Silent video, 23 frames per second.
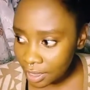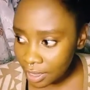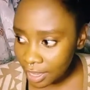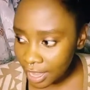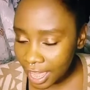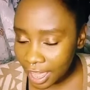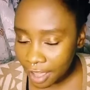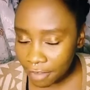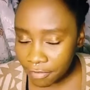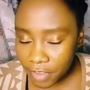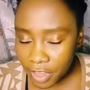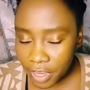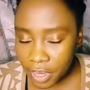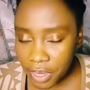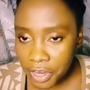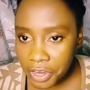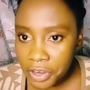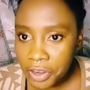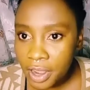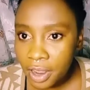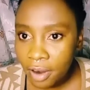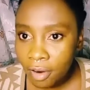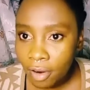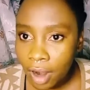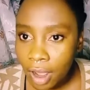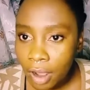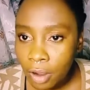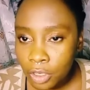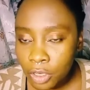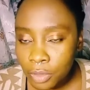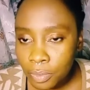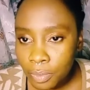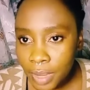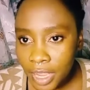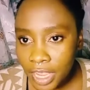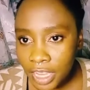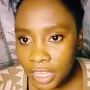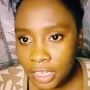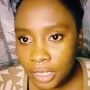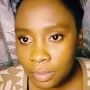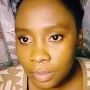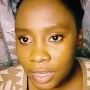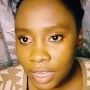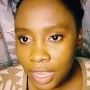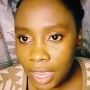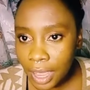having her around makes
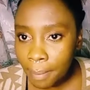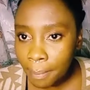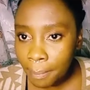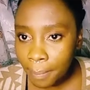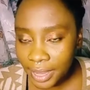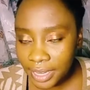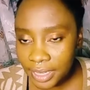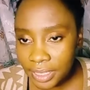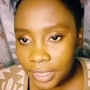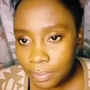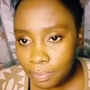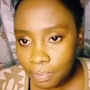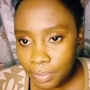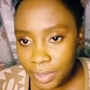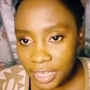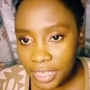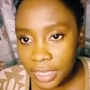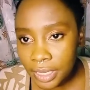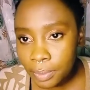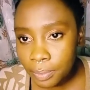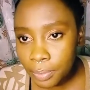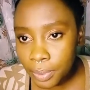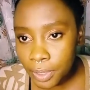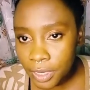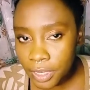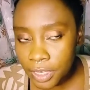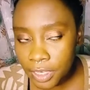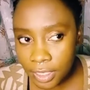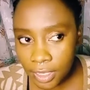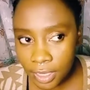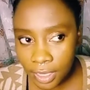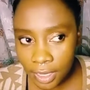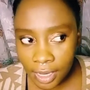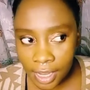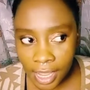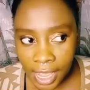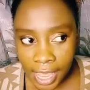me a better person.